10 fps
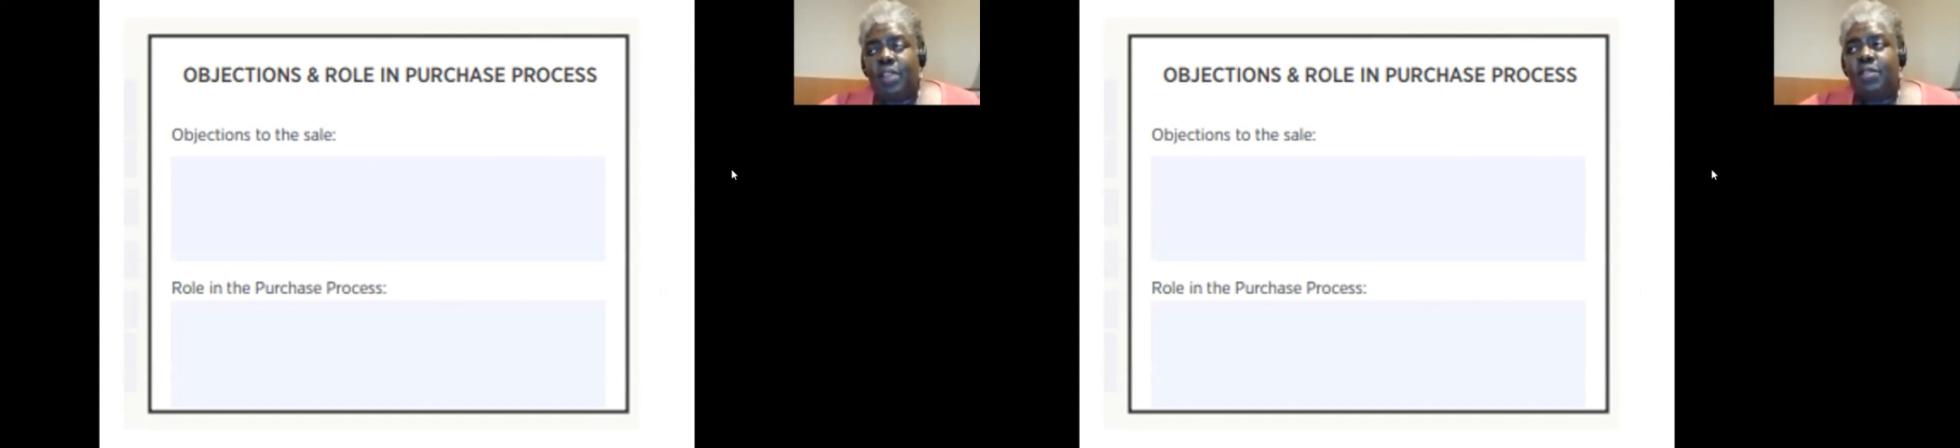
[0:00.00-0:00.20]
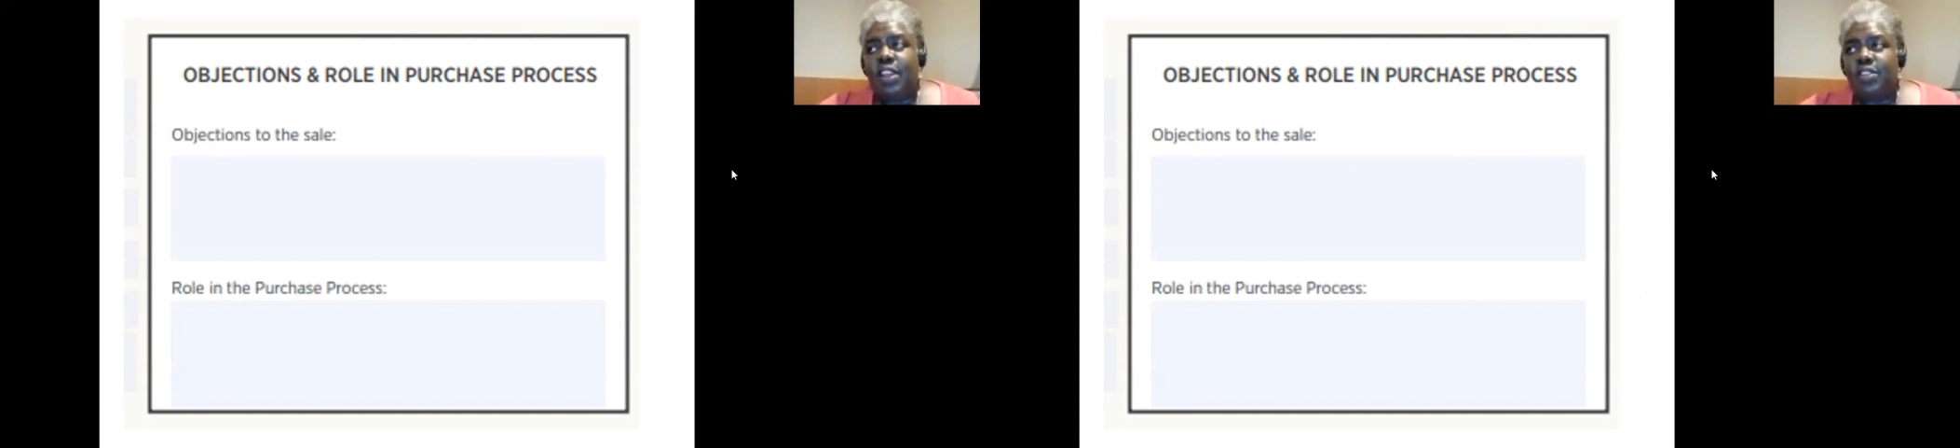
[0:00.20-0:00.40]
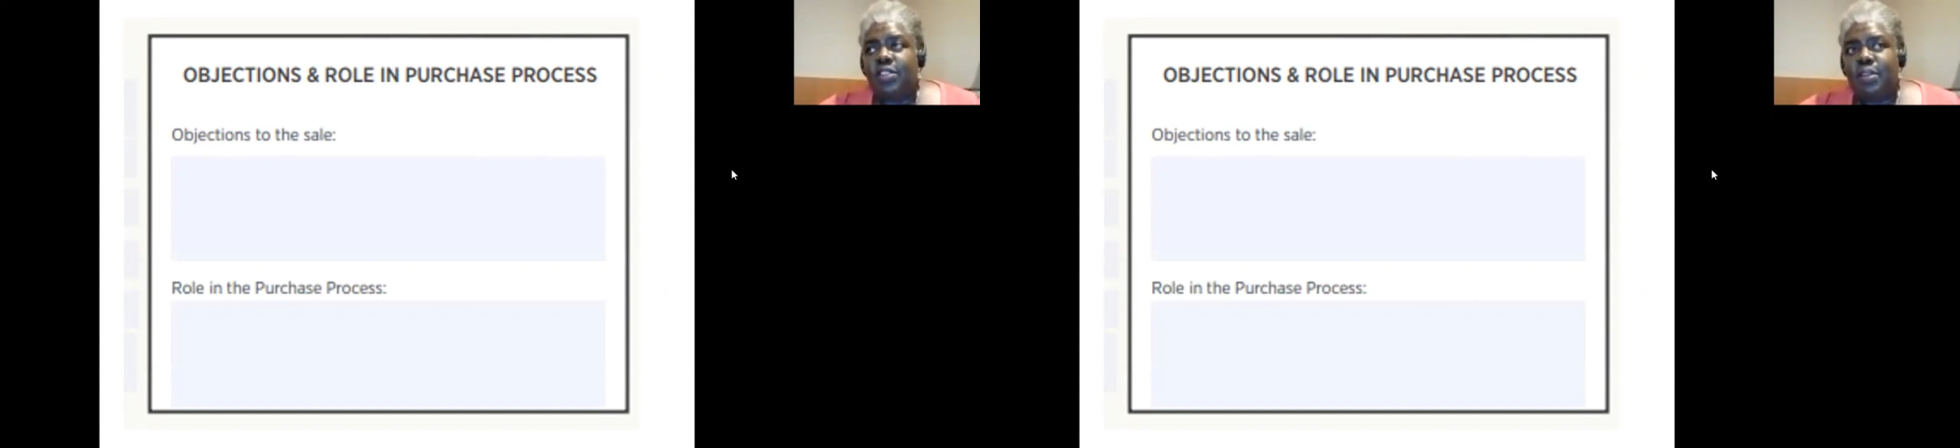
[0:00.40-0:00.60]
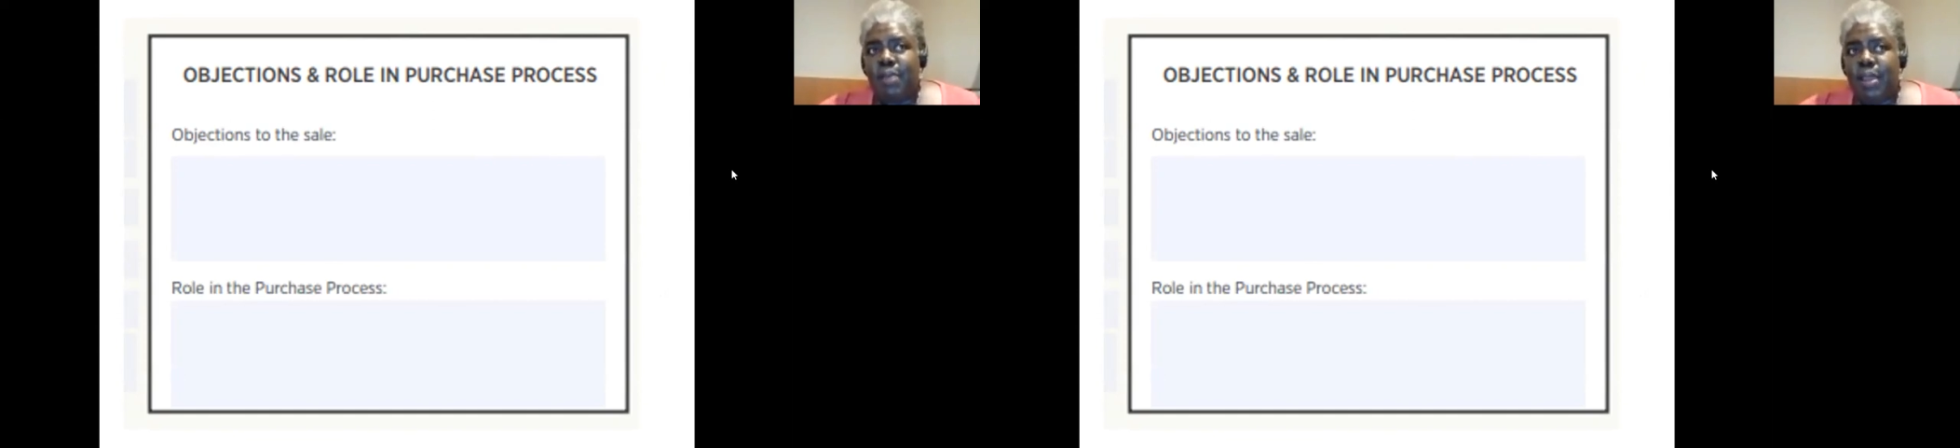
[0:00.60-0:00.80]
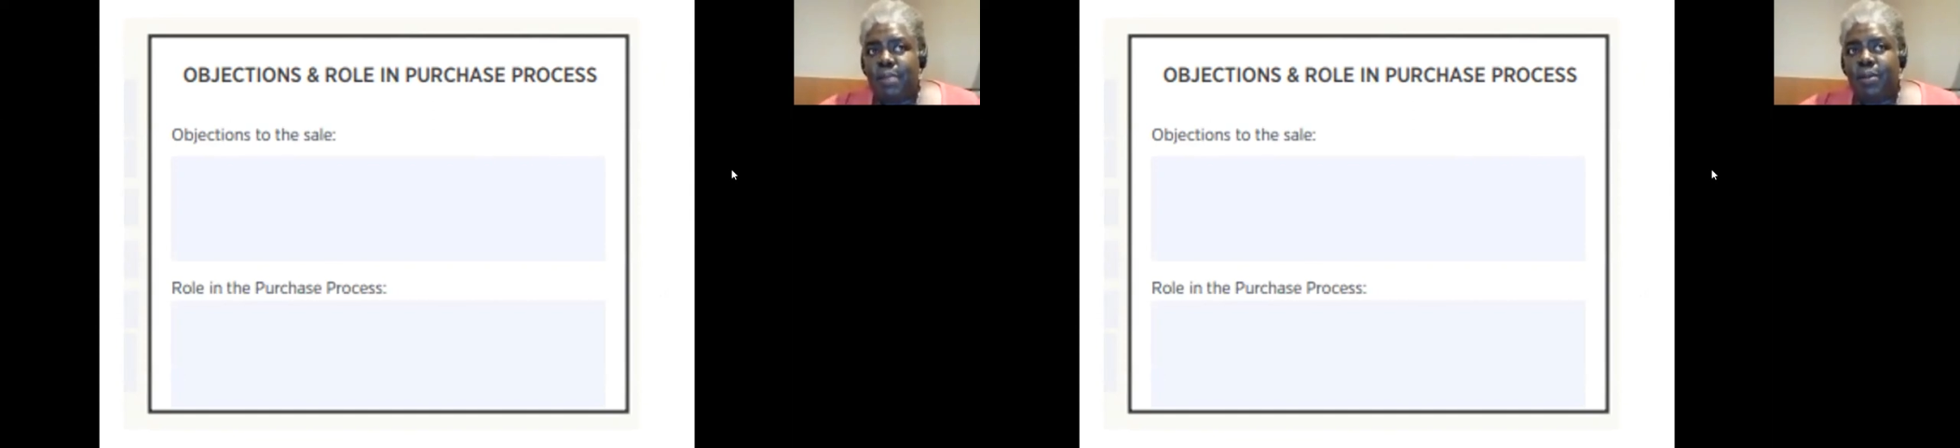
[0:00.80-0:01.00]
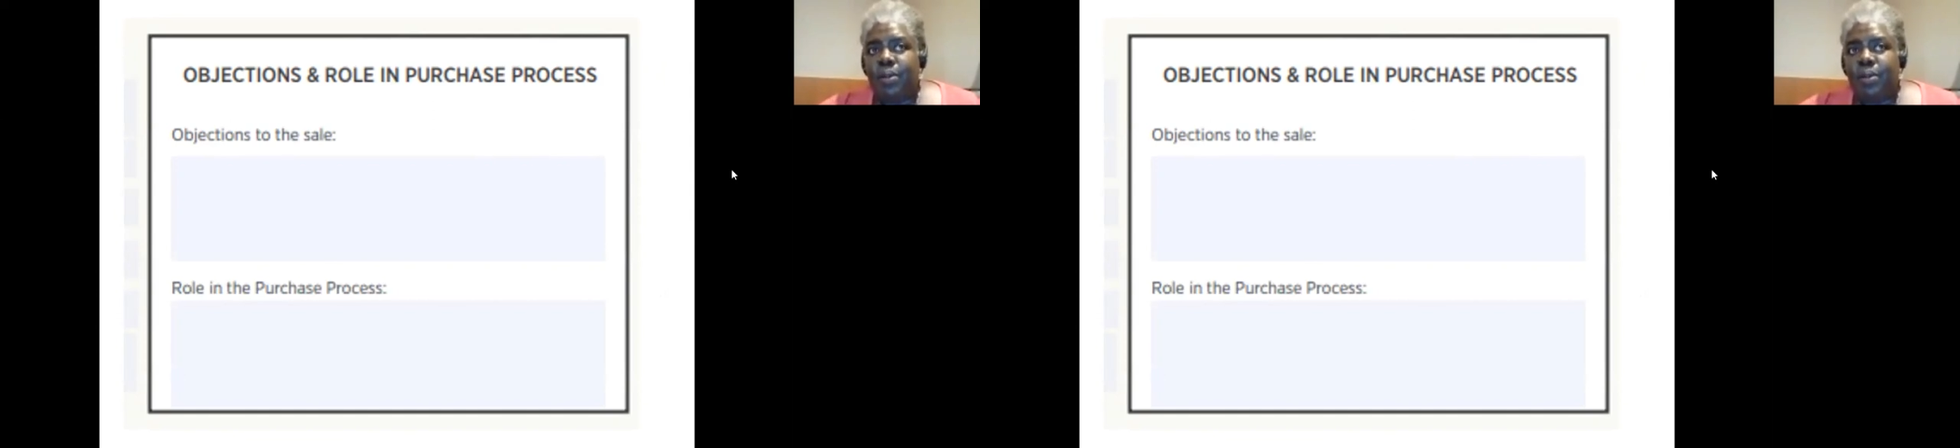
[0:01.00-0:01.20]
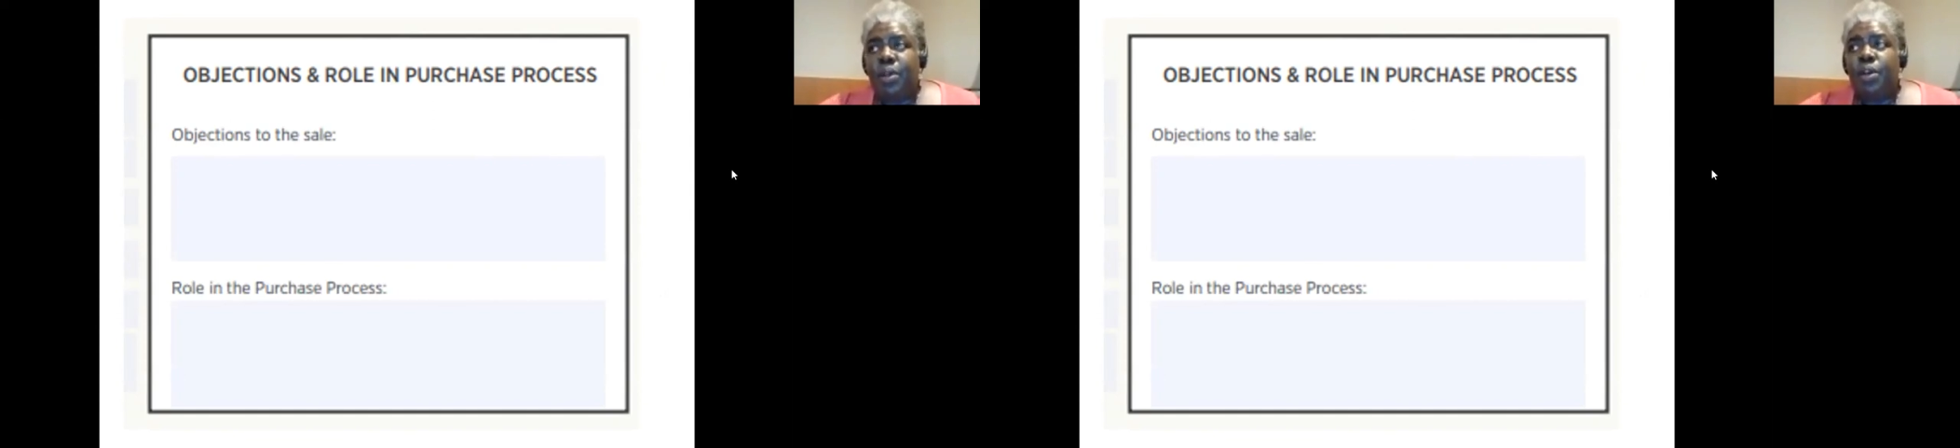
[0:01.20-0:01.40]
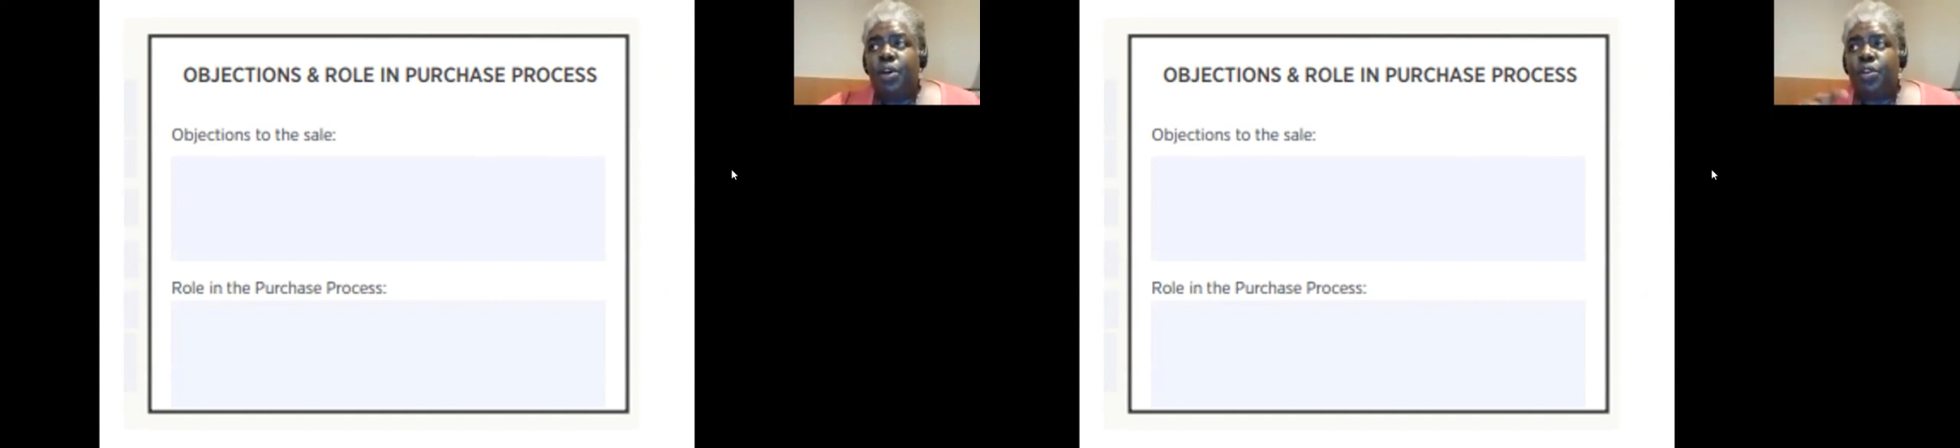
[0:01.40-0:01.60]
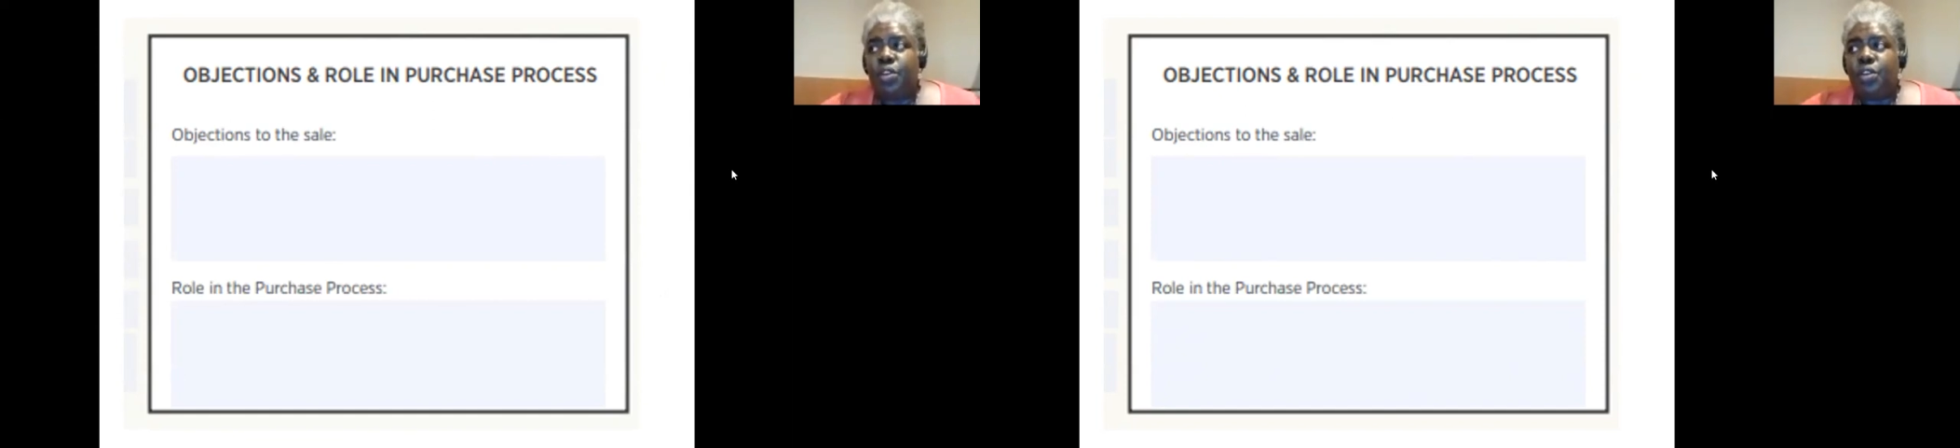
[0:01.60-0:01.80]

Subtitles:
These are the people who